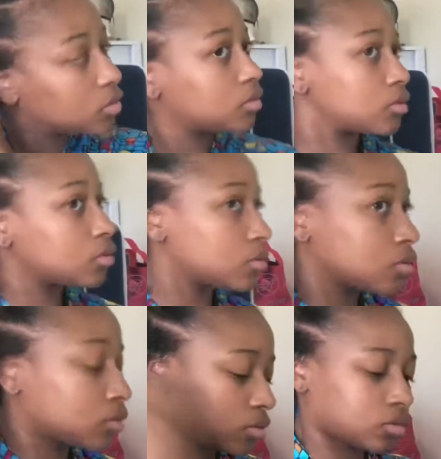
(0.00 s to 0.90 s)
So
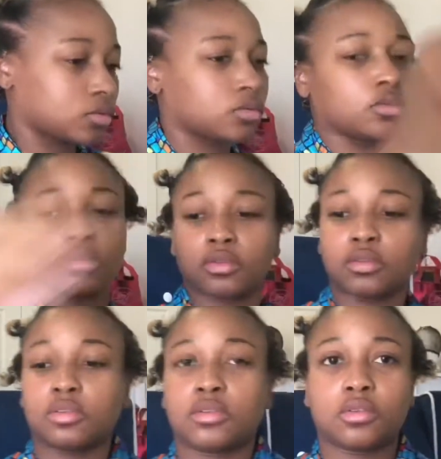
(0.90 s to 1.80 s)
just rubbing that
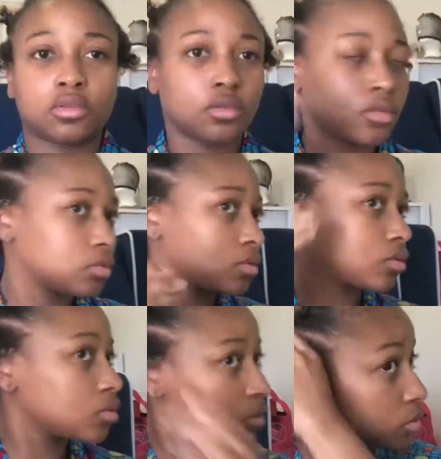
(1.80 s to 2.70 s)
through. Then I'm going
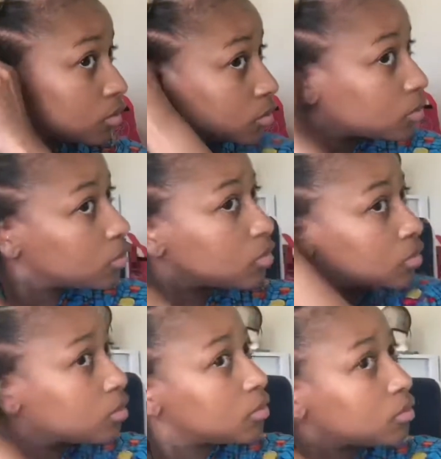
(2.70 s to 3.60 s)
to take
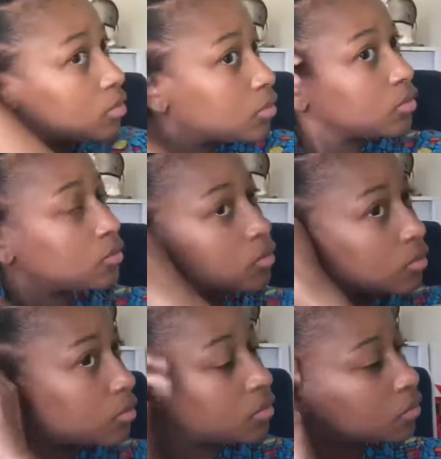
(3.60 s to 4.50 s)
a little bit more
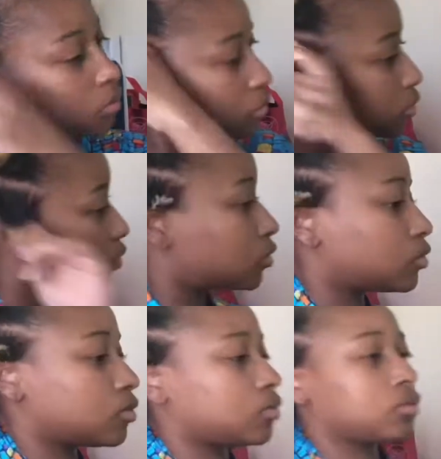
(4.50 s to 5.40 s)
Eco Styler
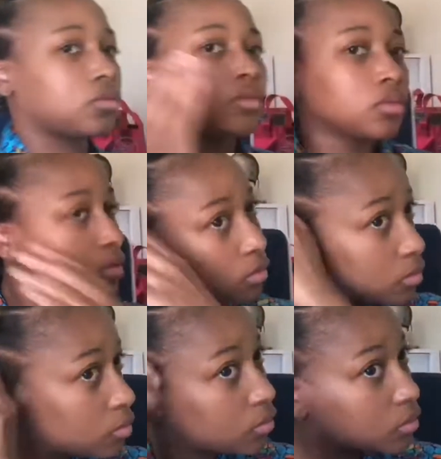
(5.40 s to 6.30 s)
gel. And
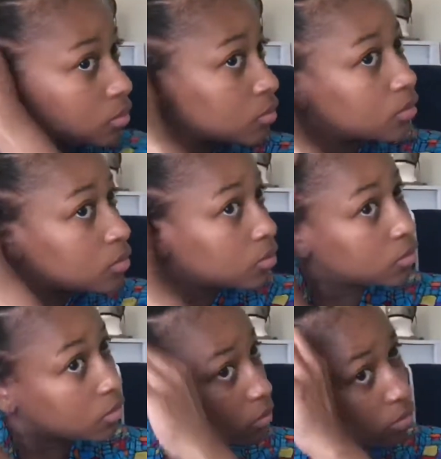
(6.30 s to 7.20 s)
then I'm going to
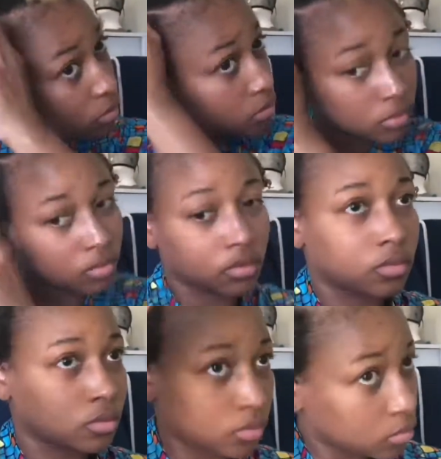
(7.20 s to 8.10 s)
take the next
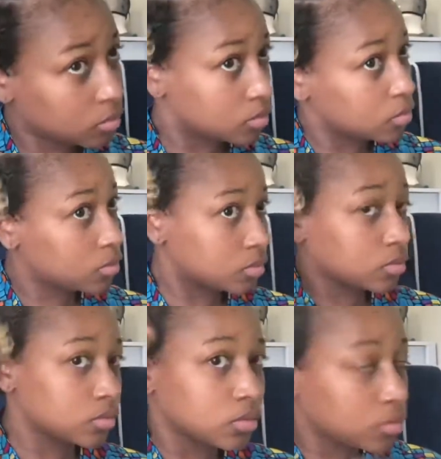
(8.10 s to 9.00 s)
section
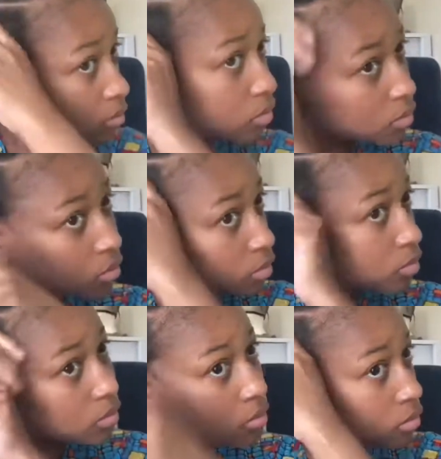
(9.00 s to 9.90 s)
and I'm just going to
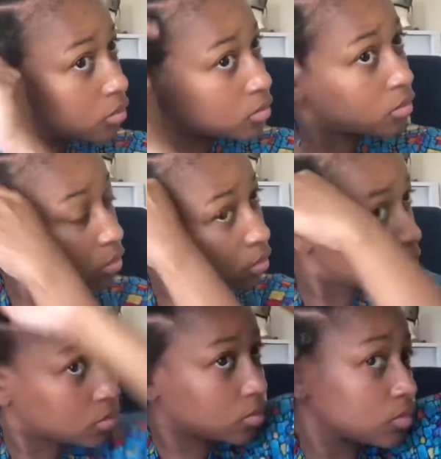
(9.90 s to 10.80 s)
rub that through as
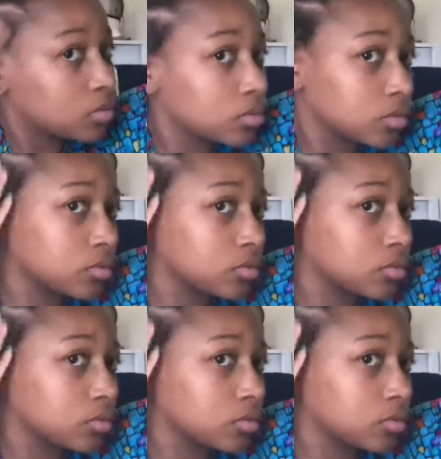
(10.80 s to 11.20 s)
well.